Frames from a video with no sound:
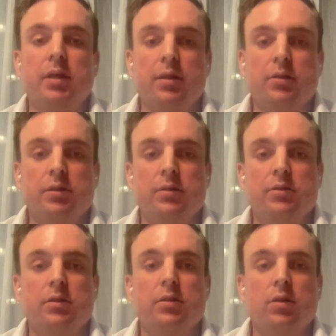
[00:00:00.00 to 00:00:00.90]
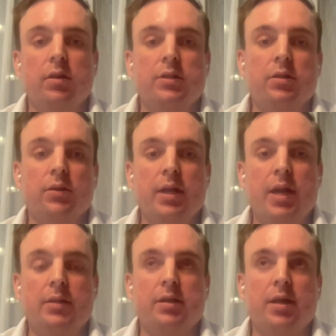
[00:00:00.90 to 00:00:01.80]
led us listing to the, listing on the
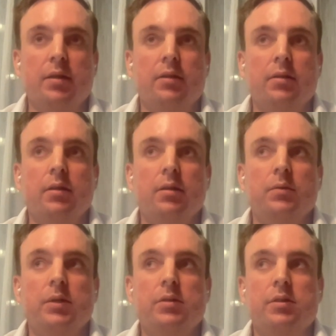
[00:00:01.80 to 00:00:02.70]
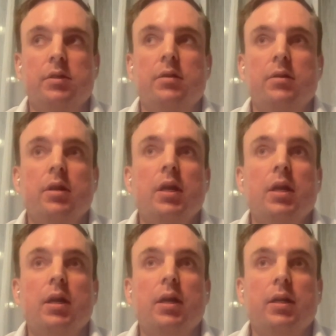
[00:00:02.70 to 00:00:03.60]
Nasdaq. Uh, we listed
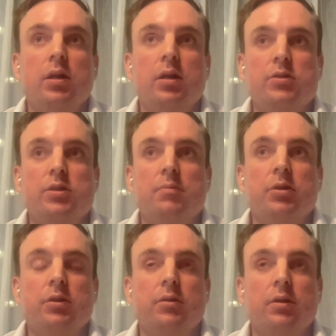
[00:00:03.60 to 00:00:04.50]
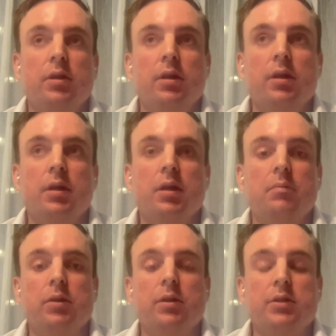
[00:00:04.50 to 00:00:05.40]
uh, last summer
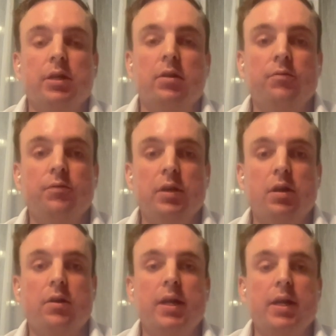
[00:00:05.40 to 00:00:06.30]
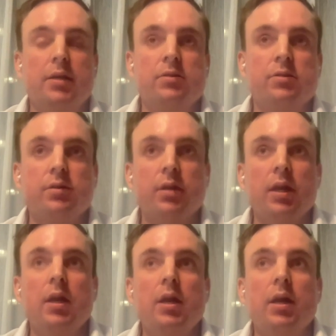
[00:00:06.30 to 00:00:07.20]
um, under the ticker VRAX,
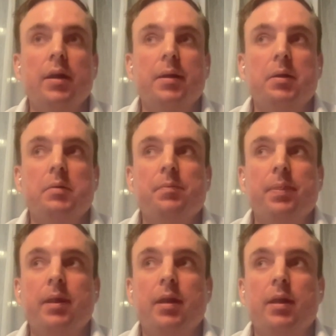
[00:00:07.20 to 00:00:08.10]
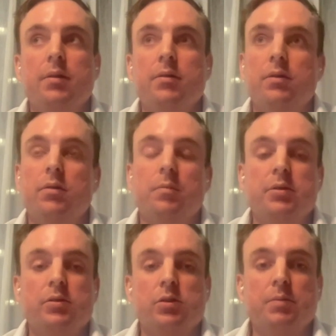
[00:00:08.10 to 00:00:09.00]
um, and you know our
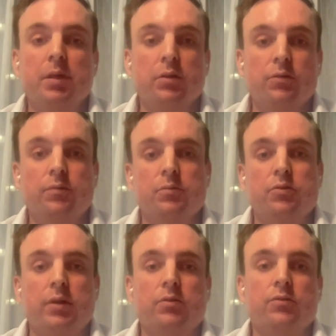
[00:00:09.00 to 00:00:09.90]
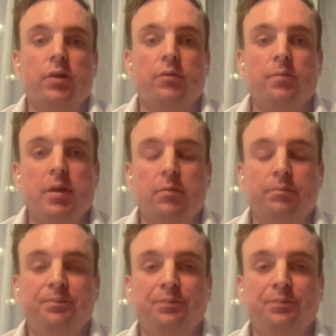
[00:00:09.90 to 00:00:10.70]
business has been going from strength to strength from there.